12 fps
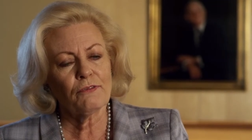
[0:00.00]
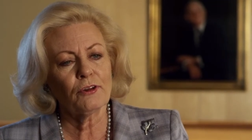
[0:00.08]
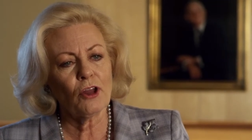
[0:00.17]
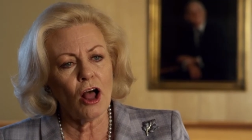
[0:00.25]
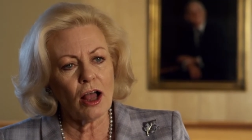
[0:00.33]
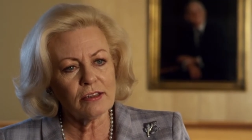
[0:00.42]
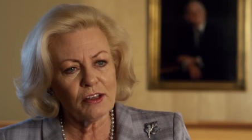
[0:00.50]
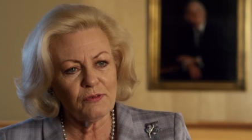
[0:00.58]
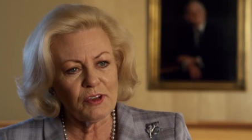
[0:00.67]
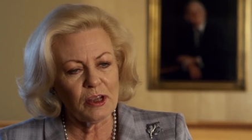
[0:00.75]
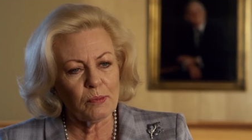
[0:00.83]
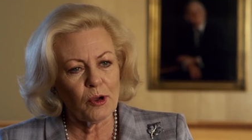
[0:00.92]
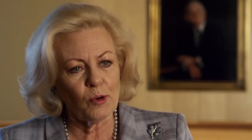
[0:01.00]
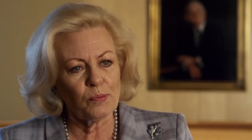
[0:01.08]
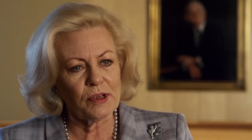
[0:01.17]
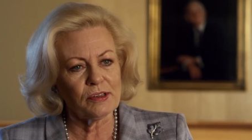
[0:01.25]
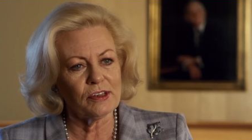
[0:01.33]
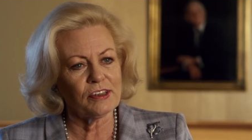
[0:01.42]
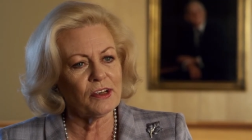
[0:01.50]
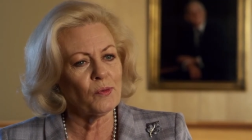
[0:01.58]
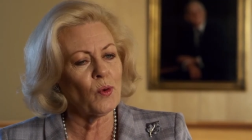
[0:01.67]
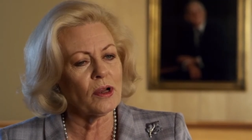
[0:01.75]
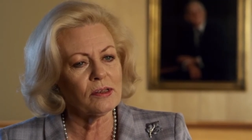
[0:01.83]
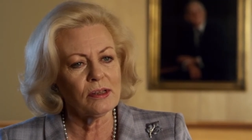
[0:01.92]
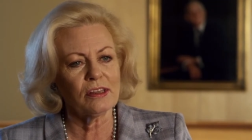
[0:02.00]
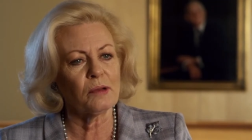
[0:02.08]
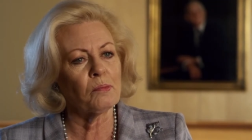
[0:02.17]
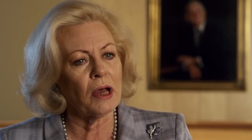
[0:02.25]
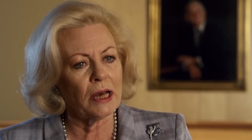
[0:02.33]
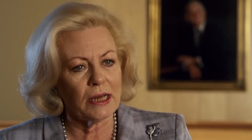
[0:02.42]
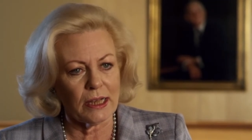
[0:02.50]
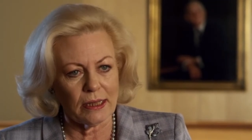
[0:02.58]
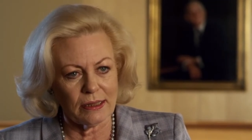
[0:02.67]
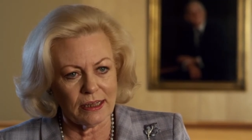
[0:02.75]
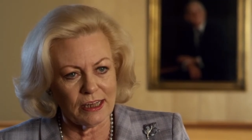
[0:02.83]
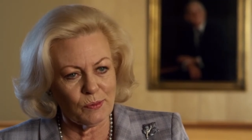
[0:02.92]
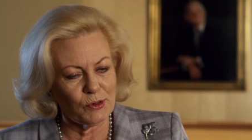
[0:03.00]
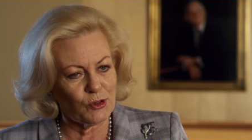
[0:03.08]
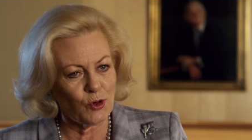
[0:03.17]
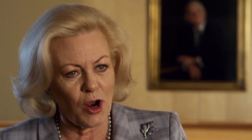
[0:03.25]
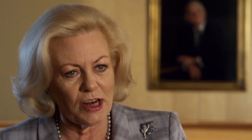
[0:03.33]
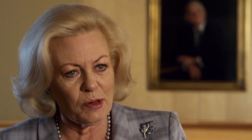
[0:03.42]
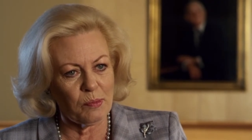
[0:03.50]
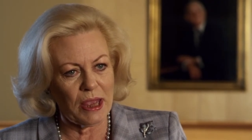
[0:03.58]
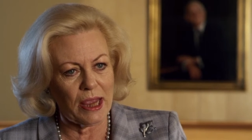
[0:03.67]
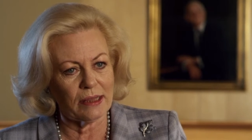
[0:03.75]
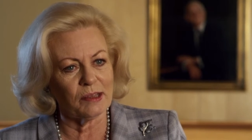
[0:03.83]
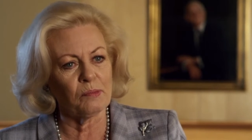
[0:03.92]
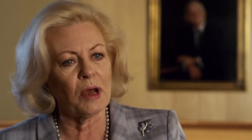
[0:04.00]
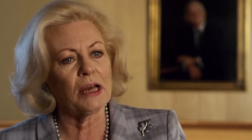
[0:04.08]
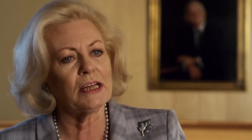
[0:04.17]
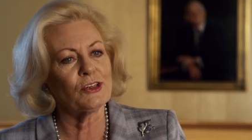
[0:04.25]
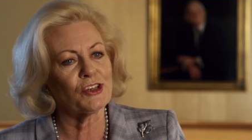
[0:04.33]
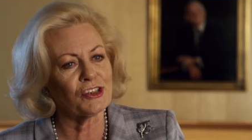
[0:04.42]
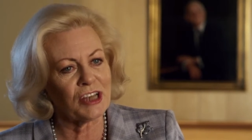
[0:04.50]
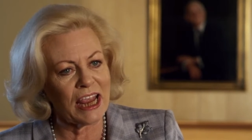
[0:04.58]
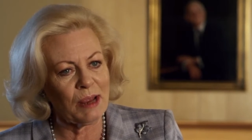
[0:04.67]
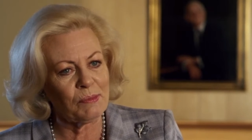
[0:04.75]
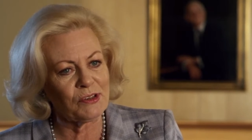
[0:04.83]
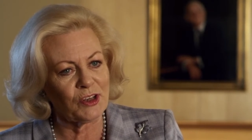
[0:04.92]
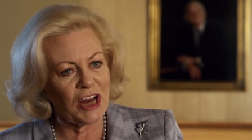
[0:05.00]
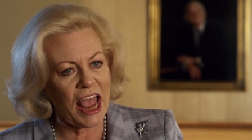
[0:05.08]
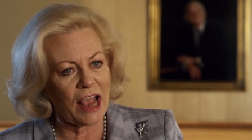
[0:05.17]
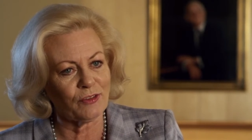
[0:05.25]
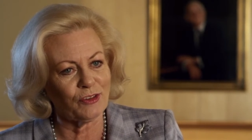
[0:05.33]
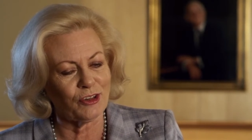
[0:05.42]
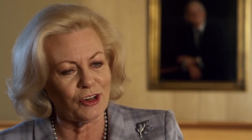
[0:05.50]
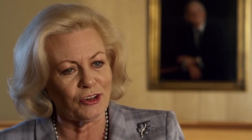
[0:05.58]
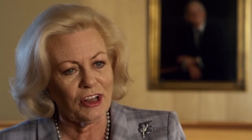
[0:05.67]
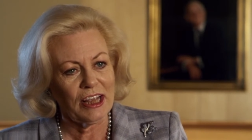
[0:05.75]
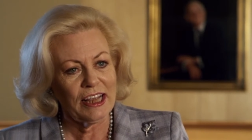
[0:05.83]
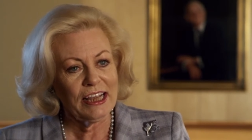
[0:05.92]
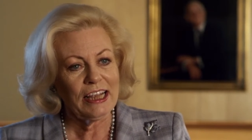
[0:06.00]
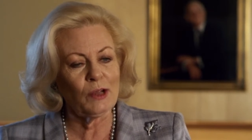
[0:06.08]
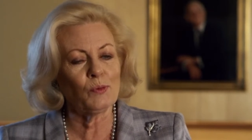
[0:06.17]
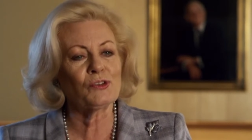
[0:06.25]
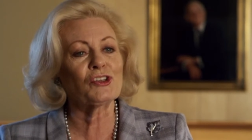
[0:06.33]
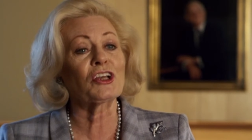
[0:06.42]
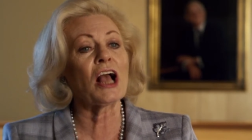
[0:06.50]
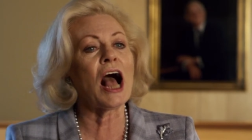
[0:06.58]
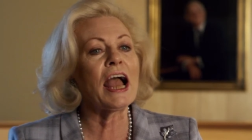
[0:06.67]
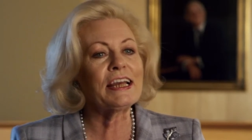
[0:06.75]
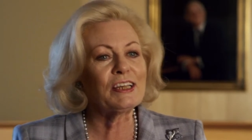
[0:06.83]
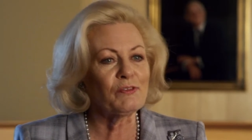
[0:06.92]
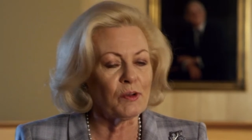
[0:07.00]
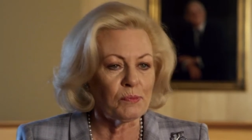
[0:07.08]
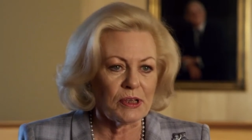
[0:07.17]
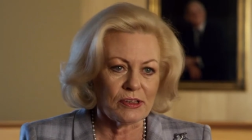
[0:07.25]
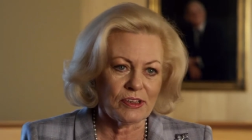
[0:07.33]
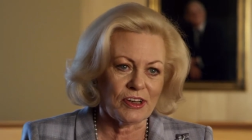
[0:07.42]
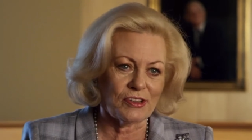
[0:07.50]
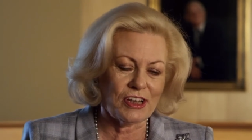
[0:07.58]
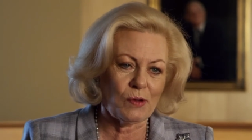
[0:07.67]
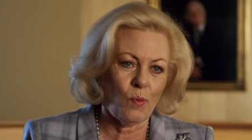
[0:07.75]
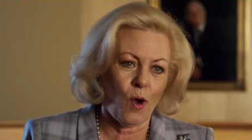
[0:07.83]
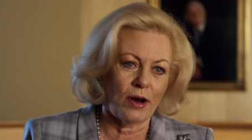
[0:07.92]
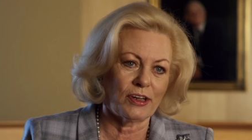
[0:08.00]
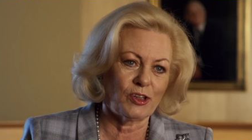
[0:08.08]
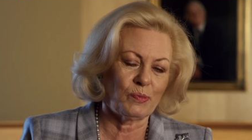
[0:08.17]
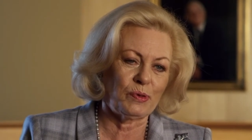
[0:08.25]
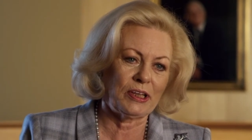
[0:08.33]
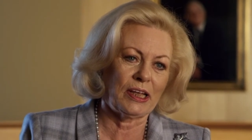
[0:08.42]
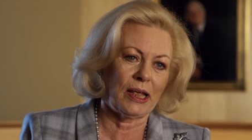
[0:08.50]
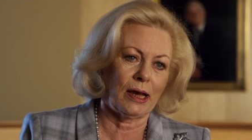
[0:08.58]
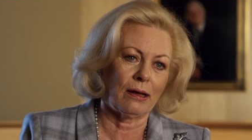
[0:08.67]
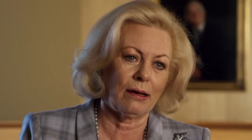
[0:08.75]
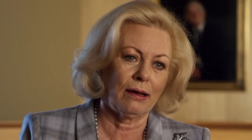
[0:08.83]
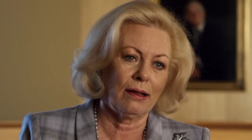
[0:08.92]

philosophy about business, it wasn't the money that he was trying to make. The money just came as an accident. It was the kind of a business he wanted to begin.